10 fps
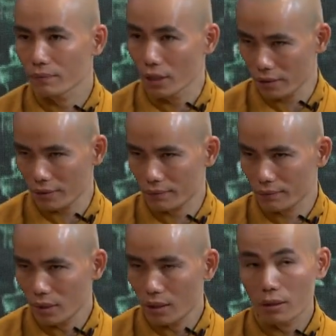Yes.
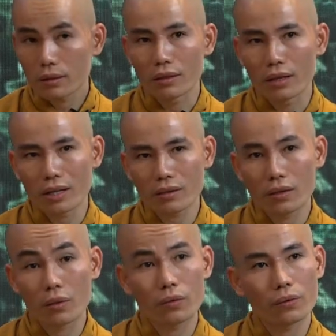Then yes,
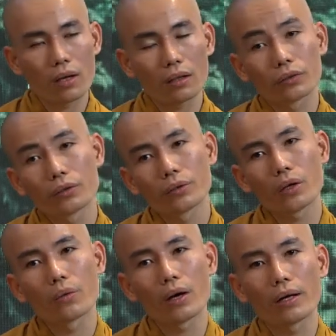you should not throw
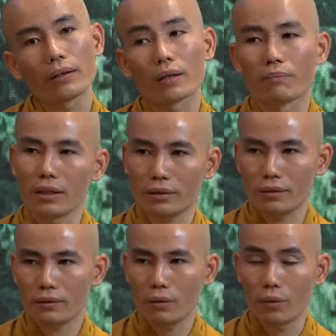away the mud.
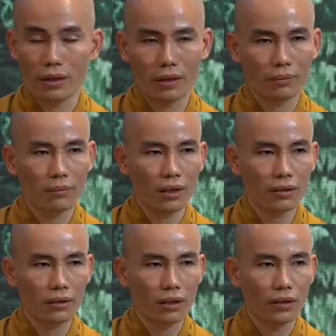Without the
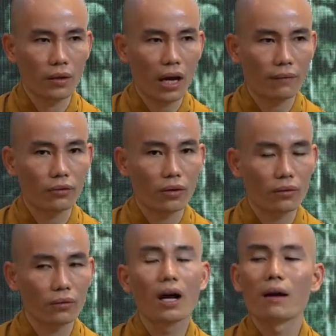mud, you have
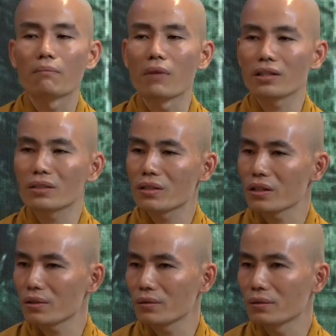no mud
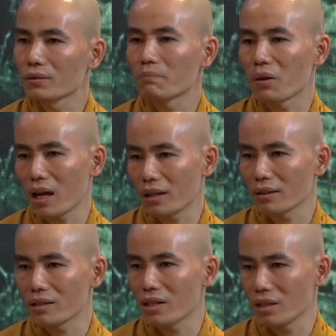to
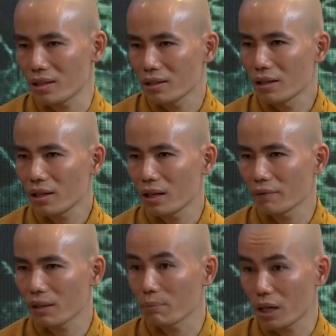plant the seed
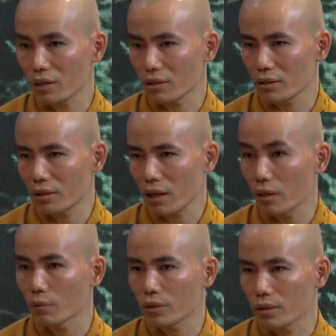of compassion
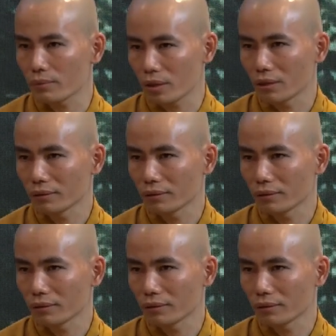and wisdom.